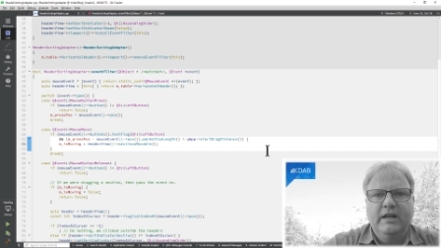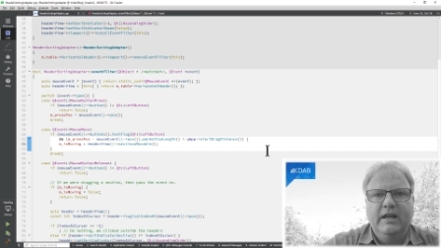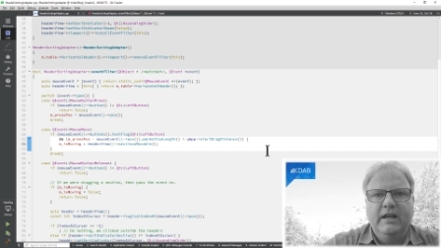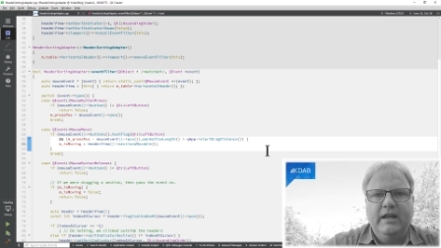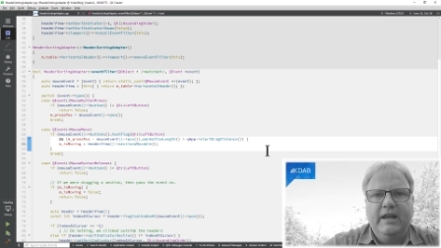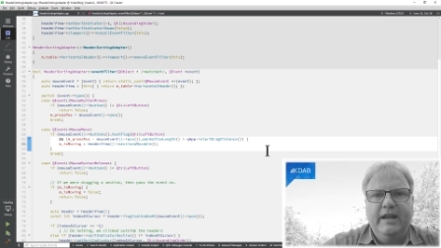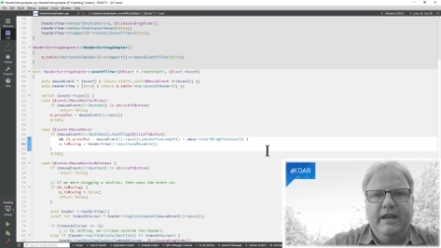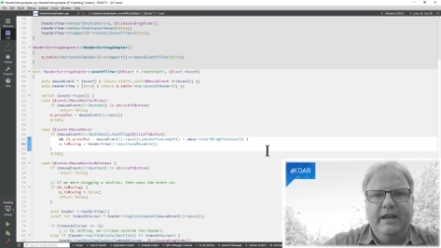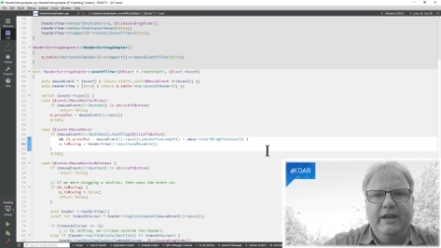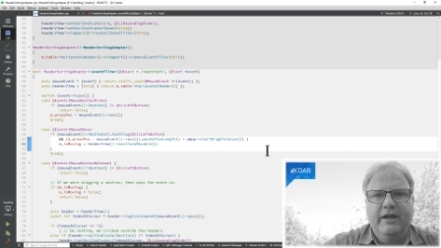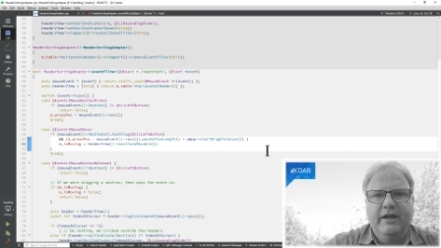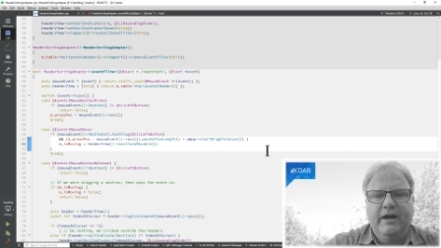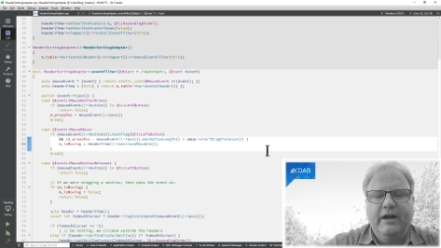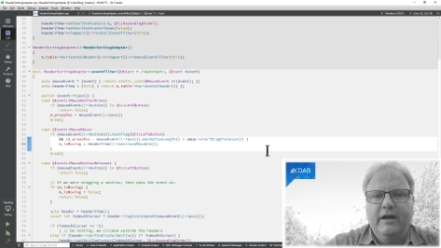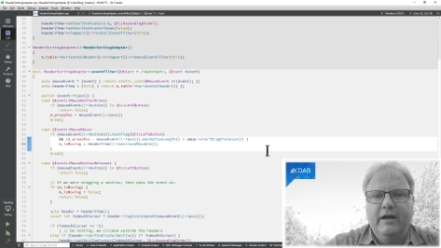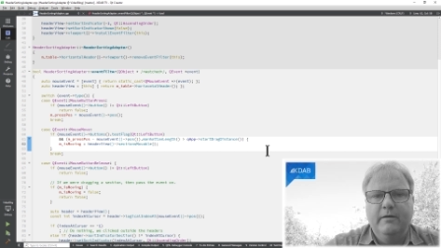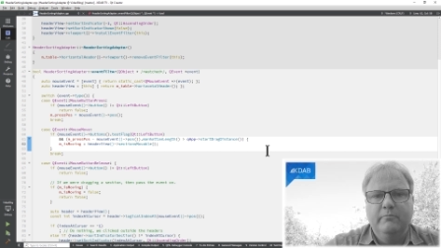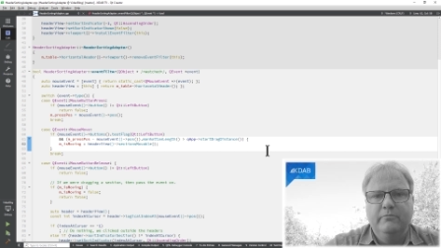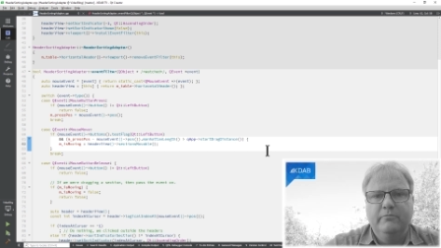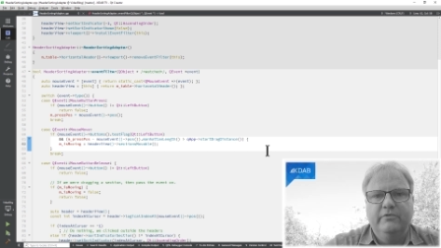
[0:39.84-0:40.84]
in
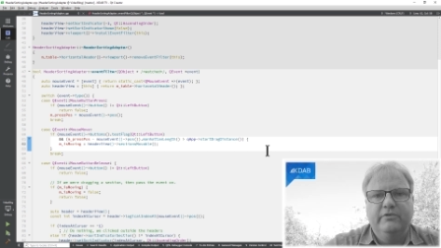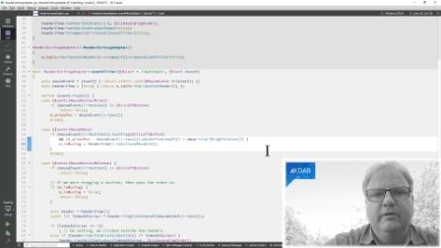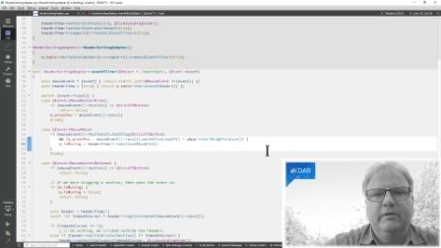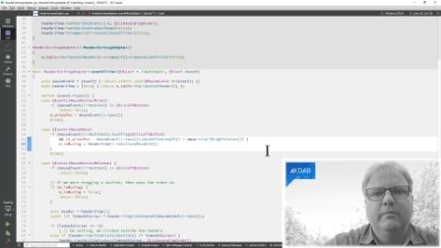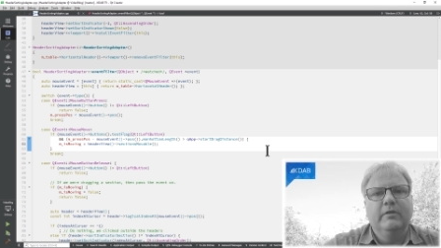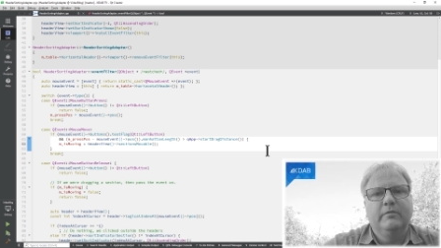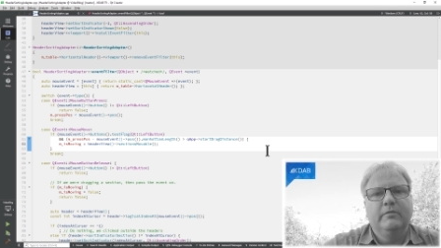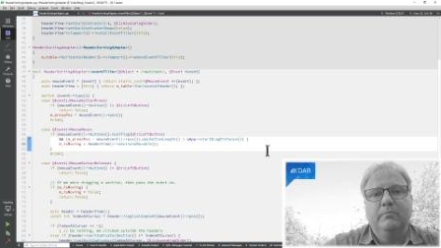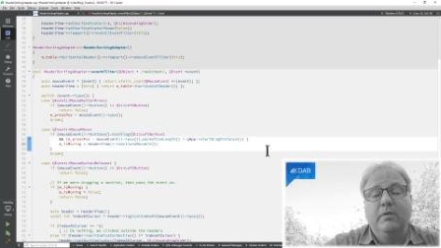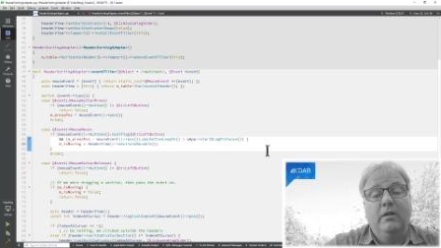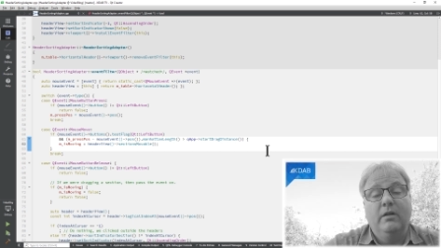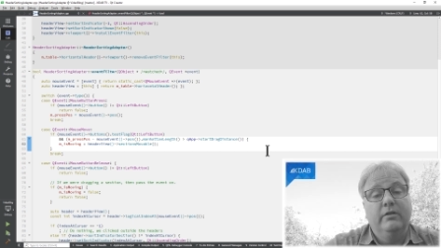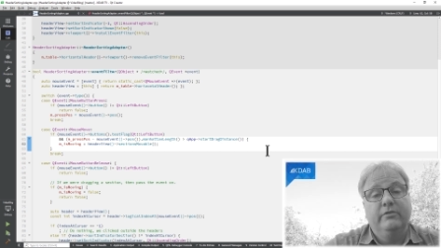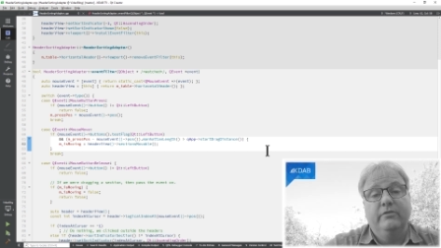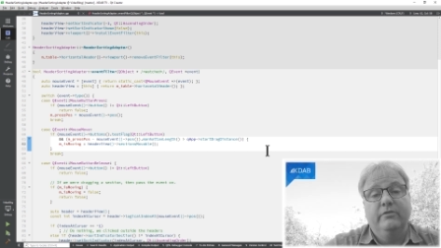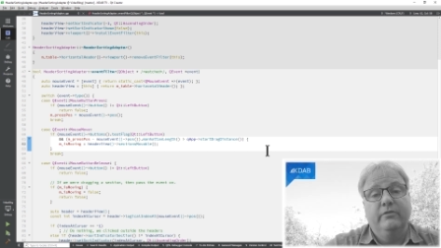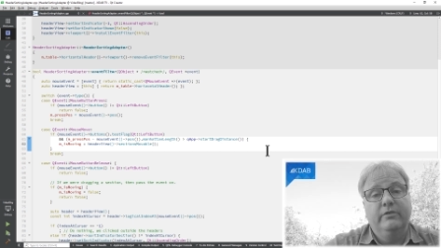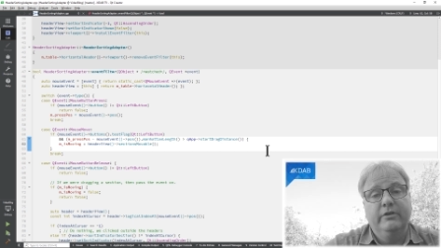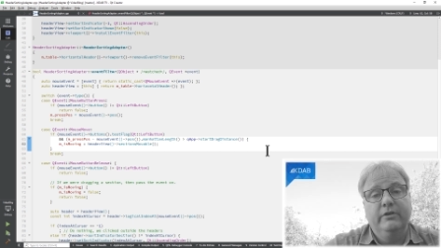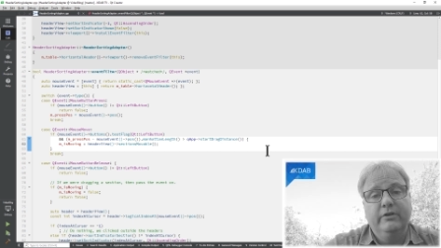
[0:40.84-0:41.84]
uh, C++
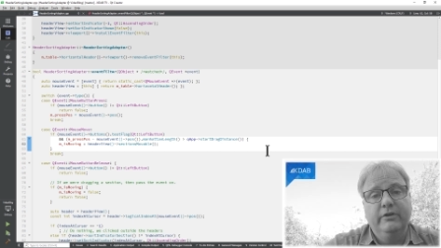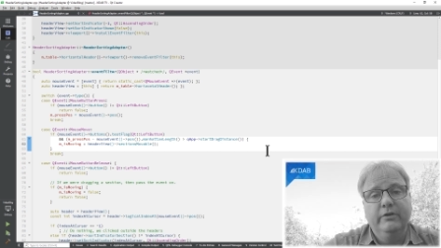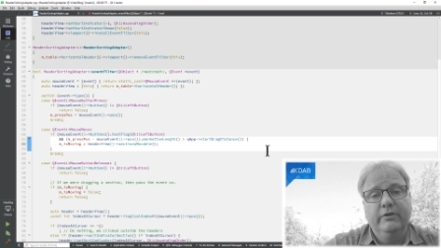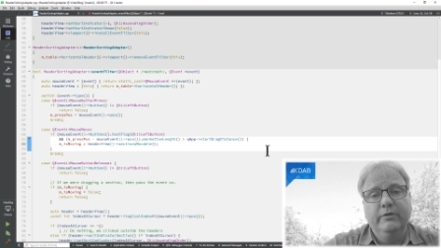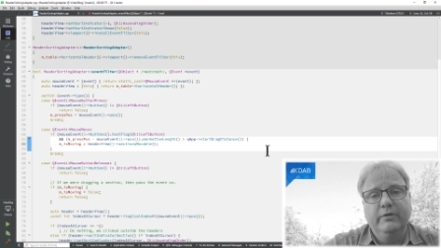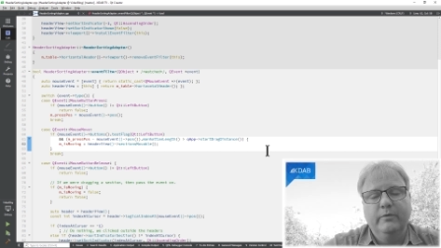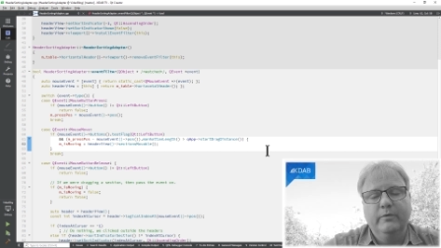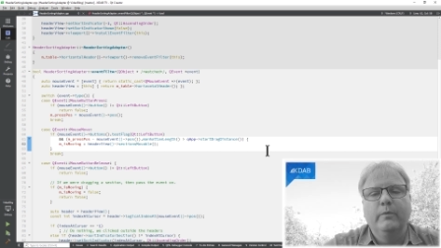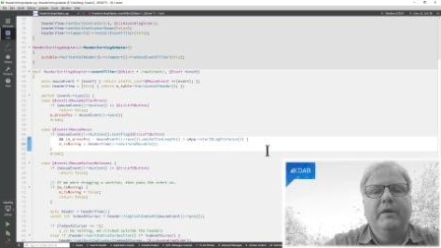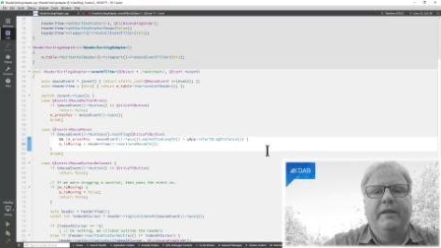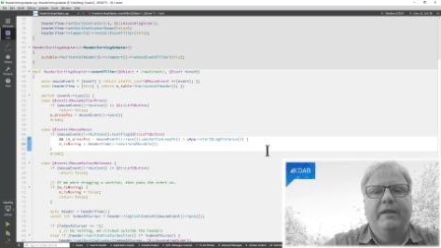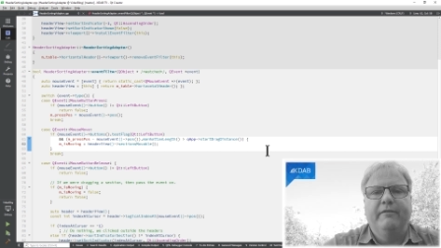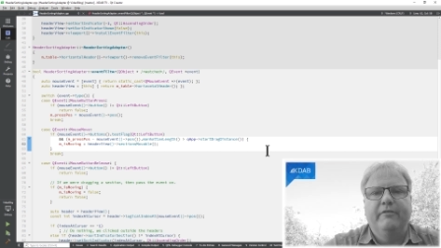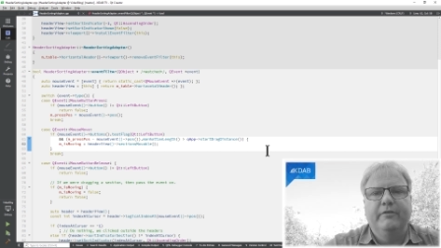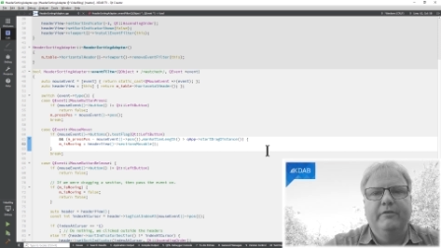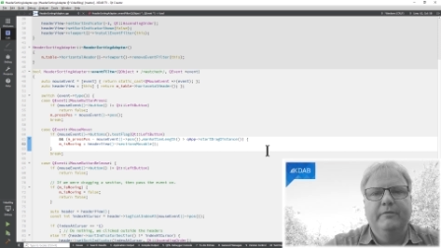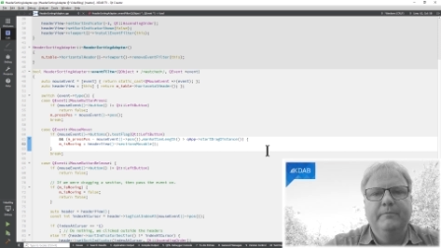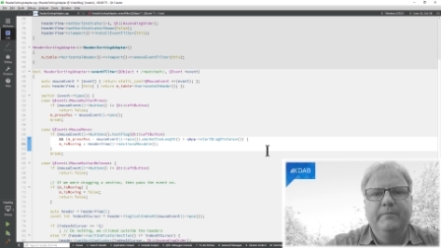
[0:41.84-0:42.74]
or in Qt or whatever.